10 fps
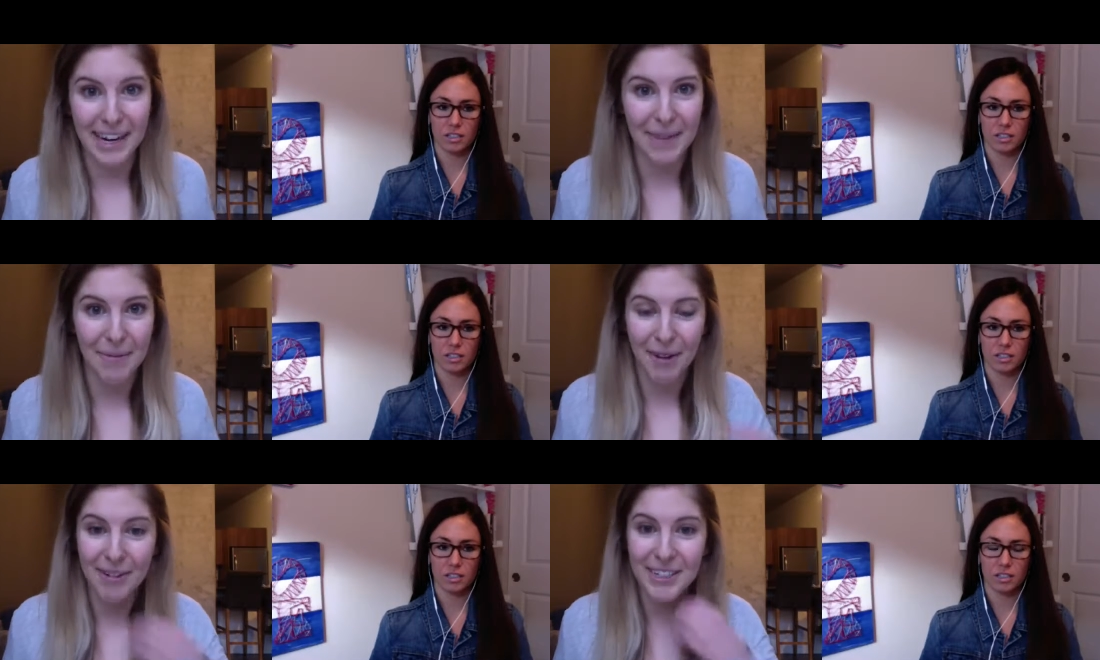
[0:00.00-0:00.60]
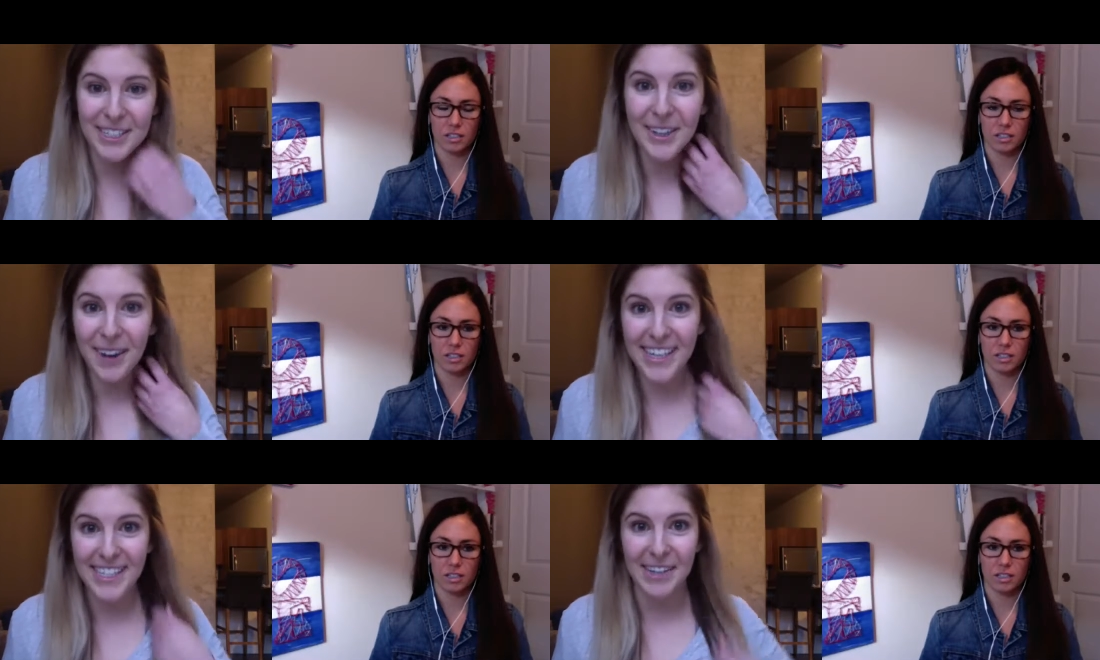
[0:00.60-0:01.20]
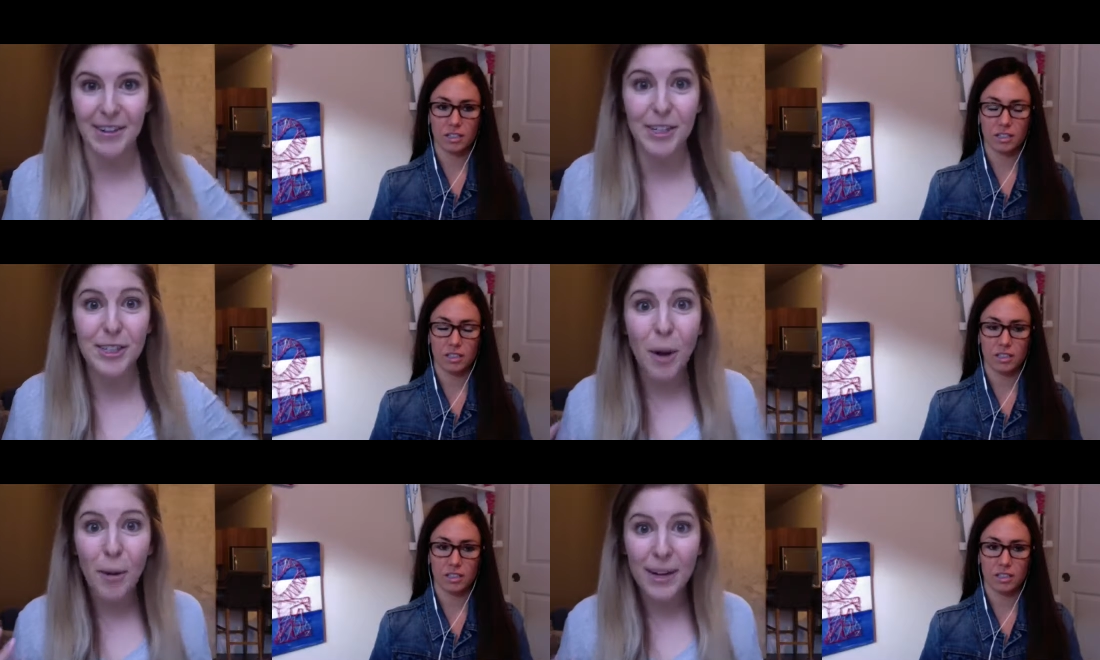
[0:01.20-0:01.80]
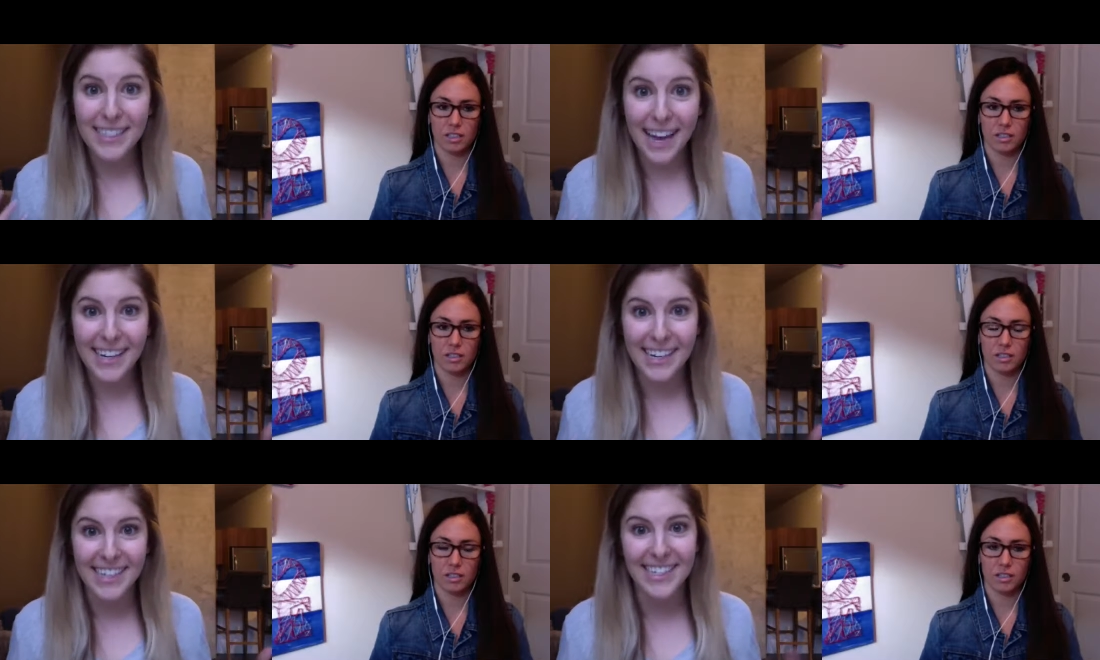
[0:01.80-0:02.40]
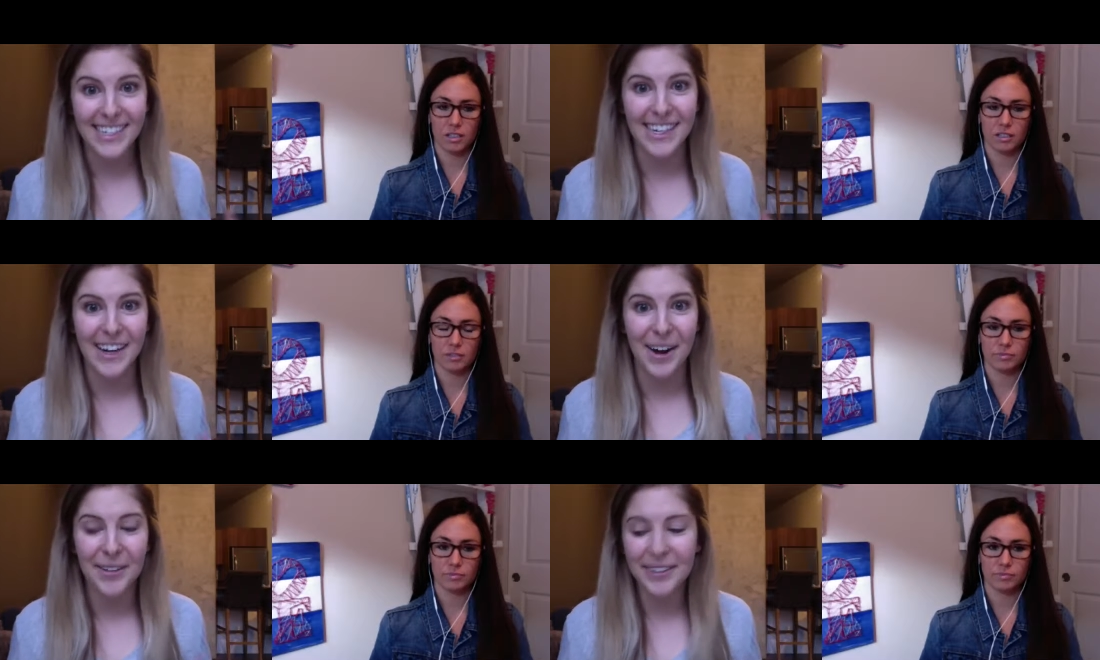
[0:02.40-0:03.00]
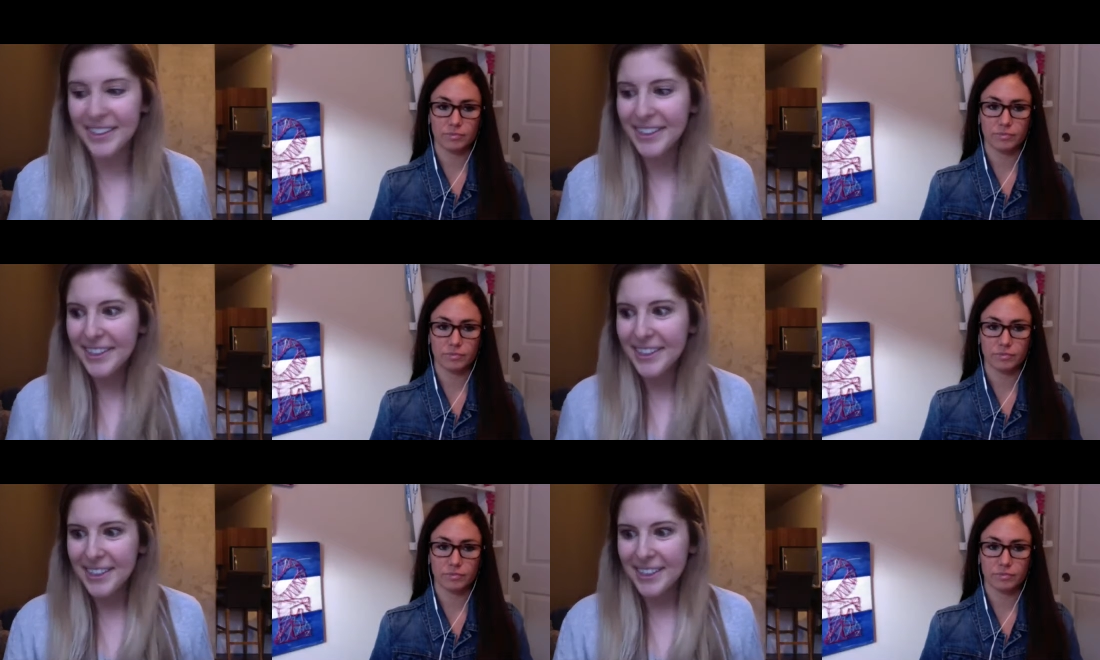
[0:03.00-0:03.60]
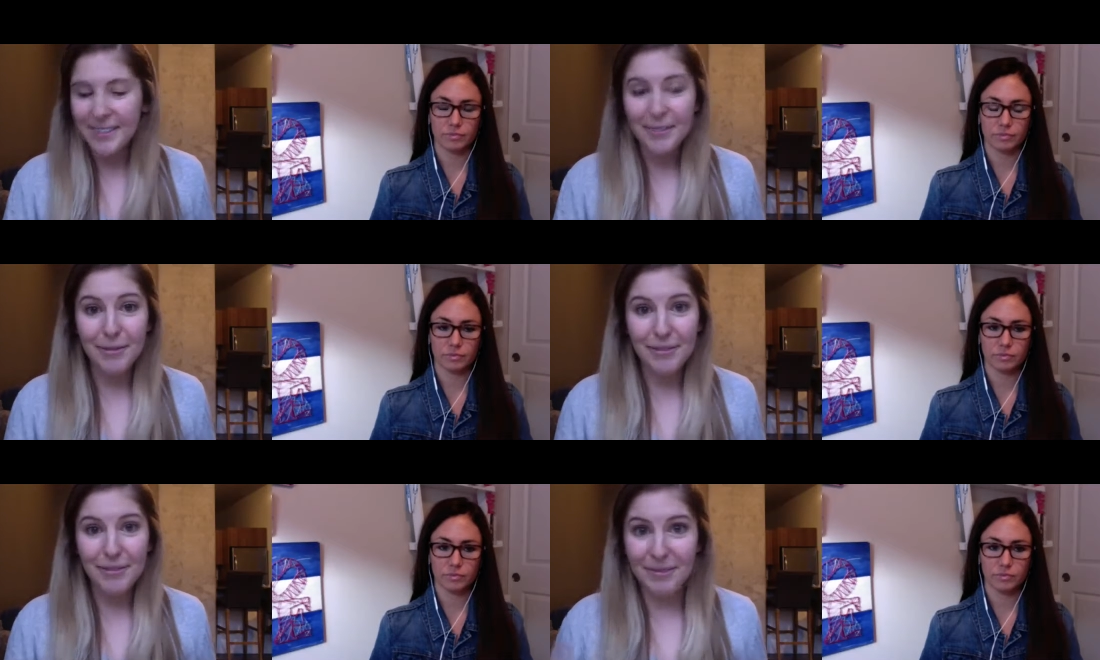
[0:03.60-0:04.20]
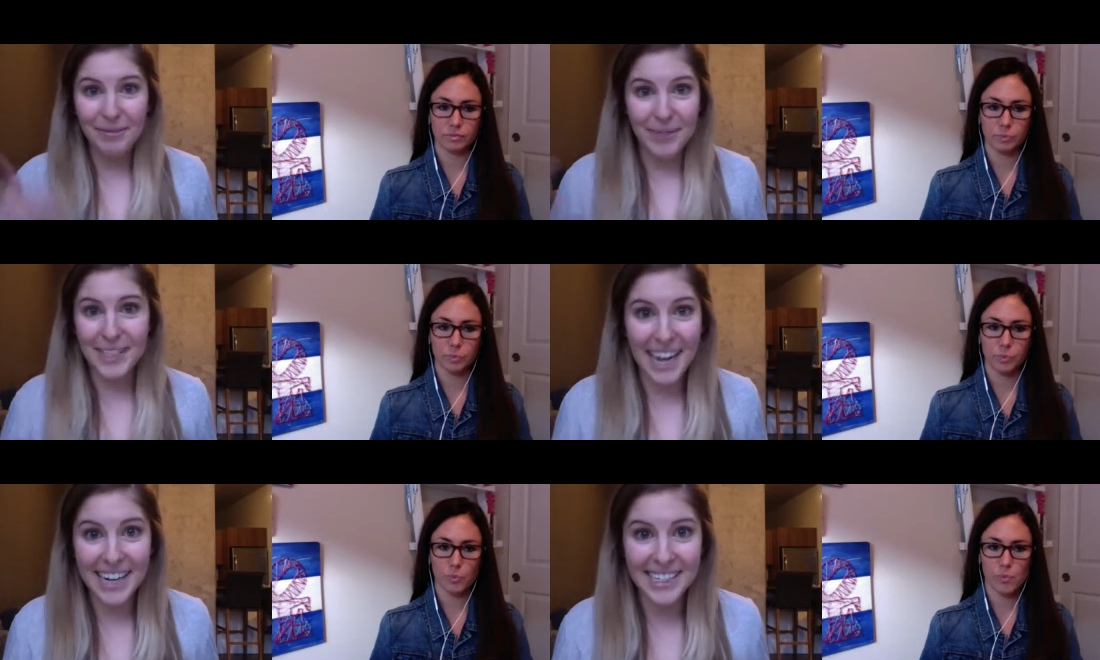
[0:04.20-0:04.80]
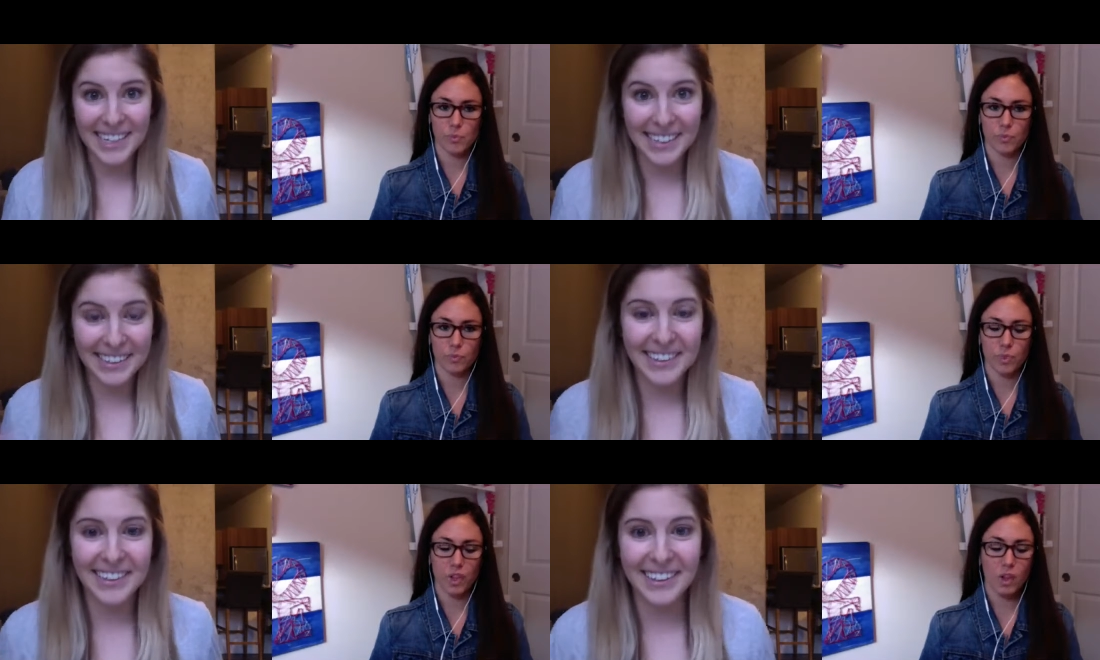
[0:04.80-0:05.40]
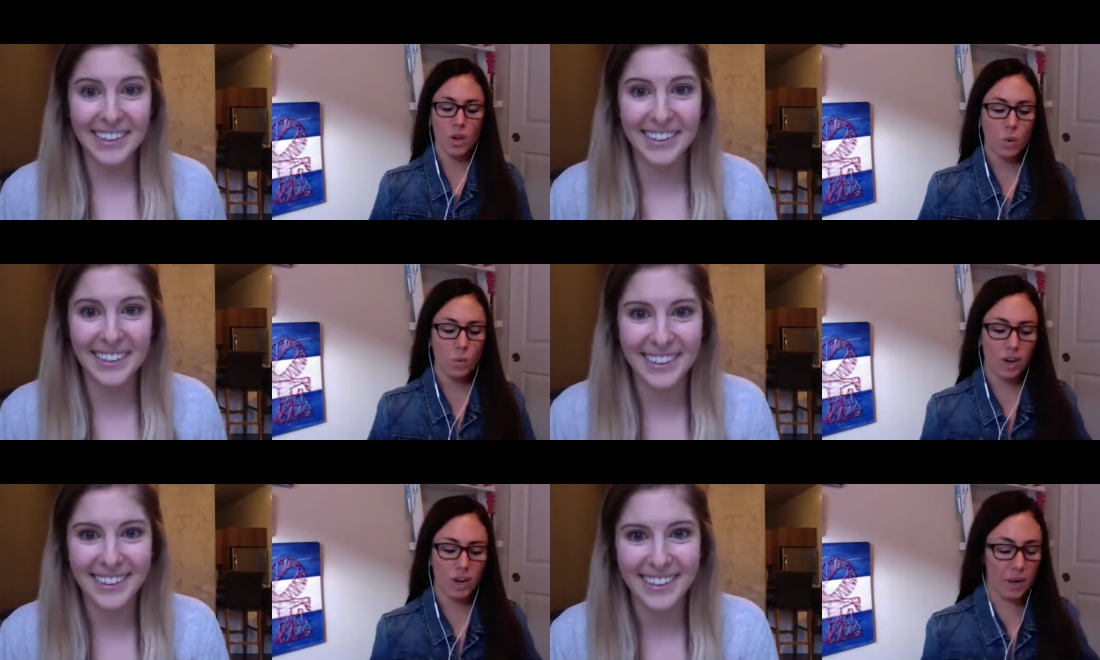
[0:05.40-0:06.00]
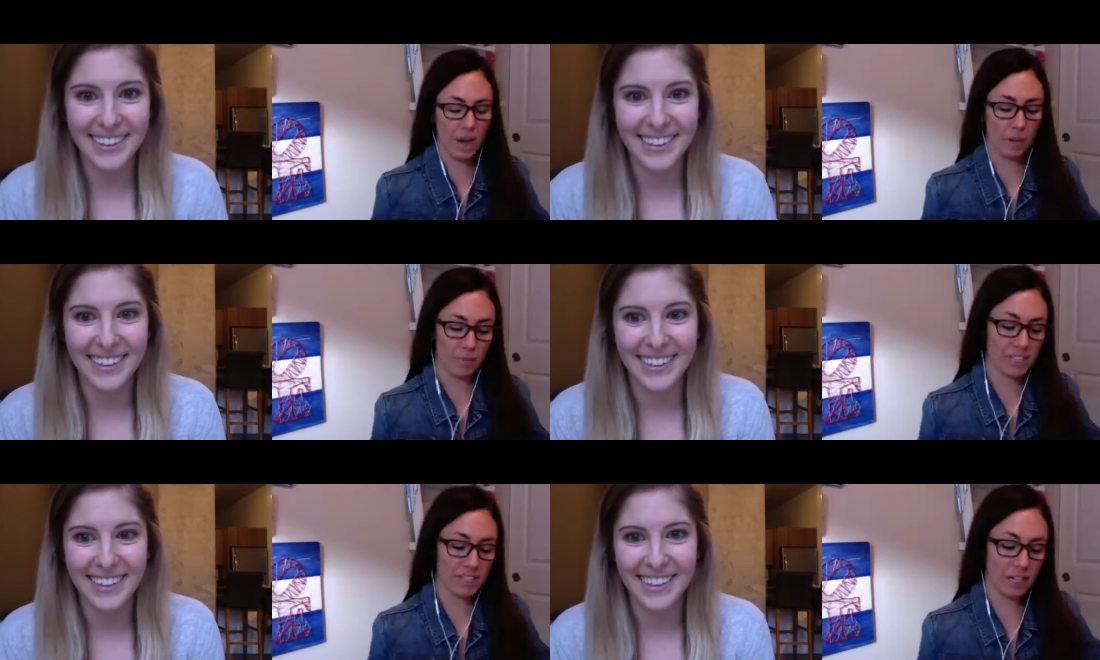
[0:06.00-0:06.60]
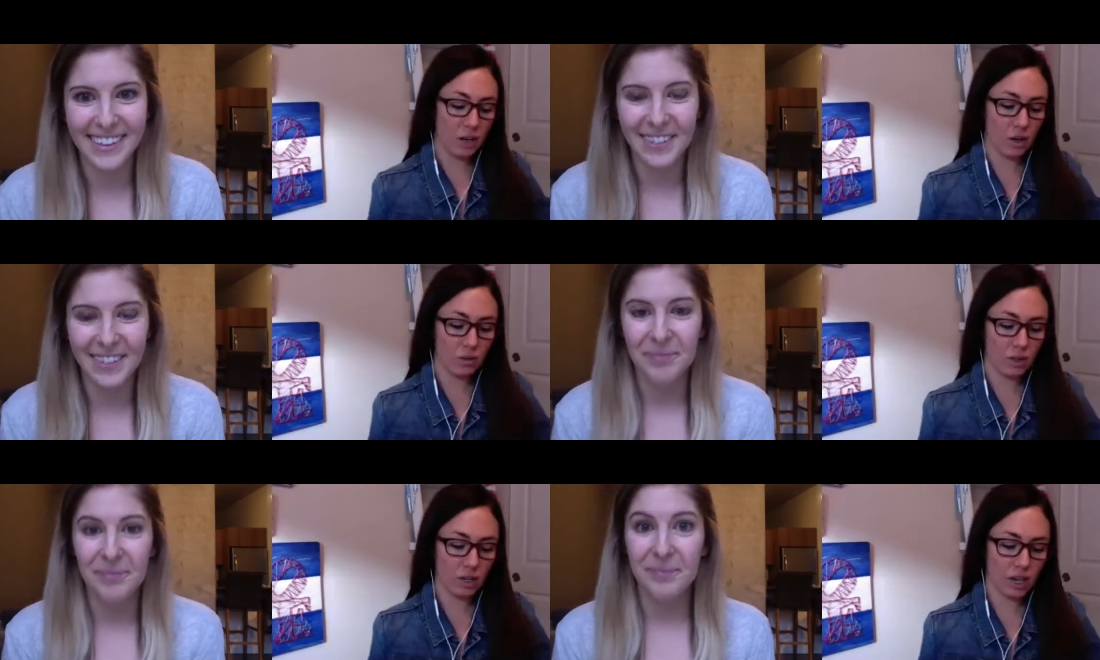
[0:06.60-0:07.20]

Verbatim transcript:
Speaker 1: anymore, which is crazy. They're just so excited to, you know, be changing.
Speaker 2: What about, because I know